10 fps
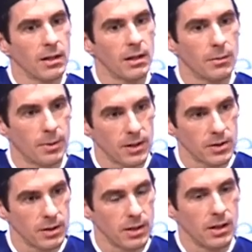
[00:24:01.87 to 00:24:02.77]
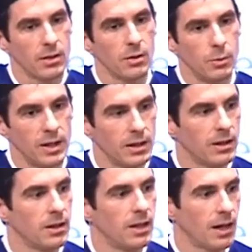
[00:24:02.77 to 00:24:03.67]
the person to win
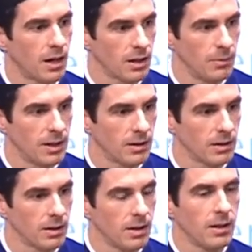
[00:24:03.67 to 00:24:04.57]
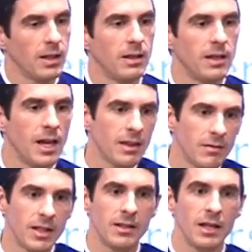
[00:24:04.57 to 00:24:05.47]
the argument. In the end of
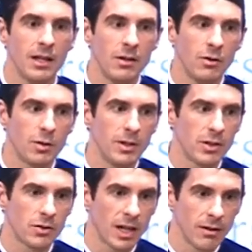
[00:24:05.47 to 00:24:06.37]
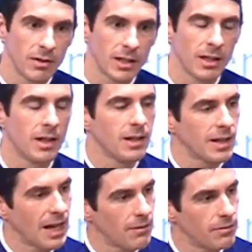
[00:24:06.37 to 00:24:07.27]
the day, you should be striving to
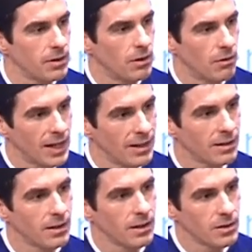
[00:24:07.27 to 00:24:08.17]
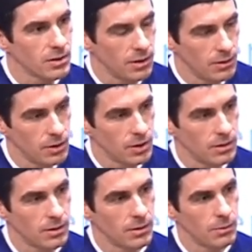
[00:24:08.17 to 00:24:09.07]
have the right
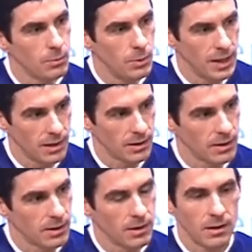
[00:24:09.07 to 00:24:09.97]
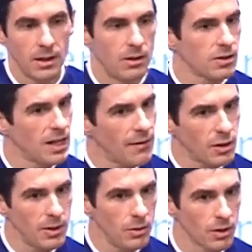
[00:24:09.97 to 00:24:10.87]
solution win. It doesn't have to
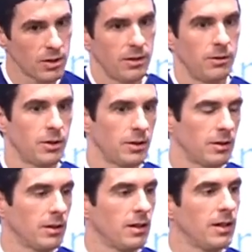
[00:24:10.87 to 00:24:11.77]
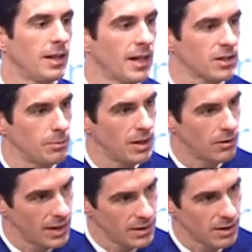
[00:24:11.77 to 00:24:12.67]
be your solution, it has to be the
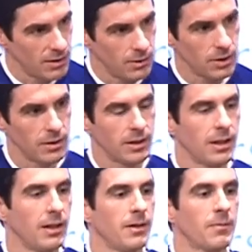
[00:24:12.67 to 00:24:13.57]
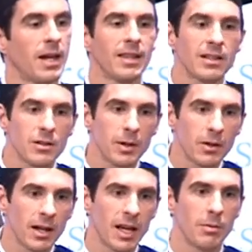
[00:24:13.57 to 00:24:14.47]
right solution. And that's about
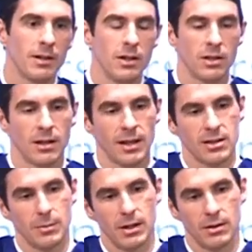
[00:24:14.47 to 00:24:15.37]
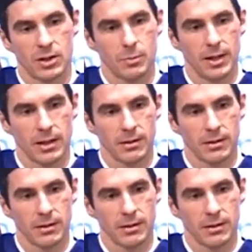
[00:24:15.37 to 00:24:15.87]
collaboration, and that's about respect.